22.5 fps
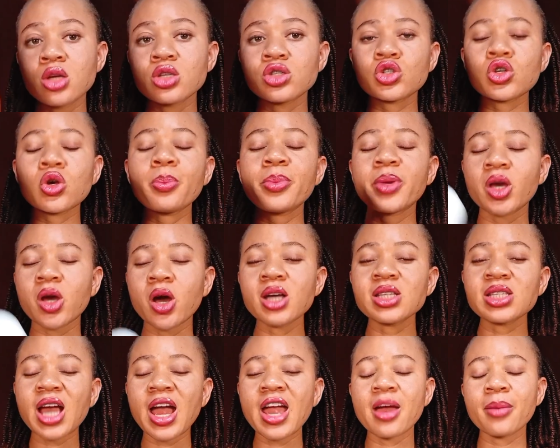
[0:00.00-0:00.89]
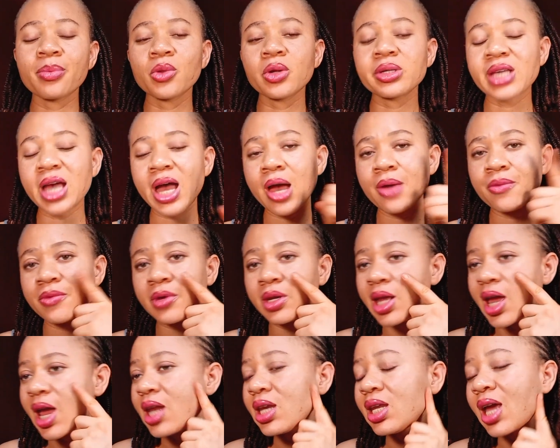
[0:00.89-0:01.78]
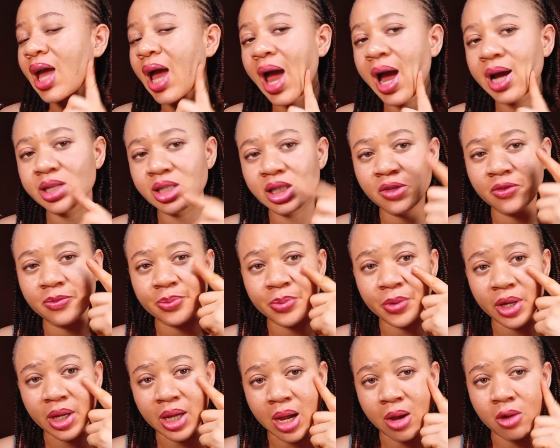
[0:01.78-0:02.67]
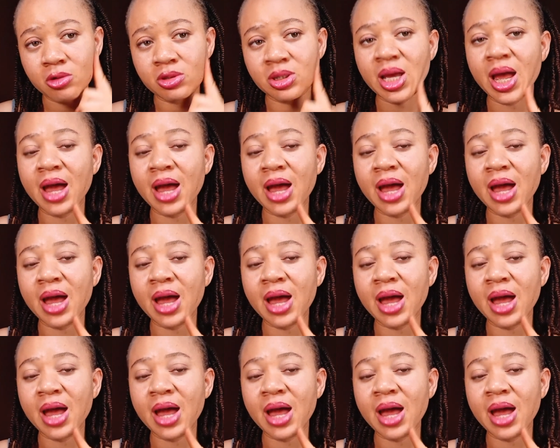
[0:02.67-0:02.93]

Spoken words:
So because I am not having any active breakouts,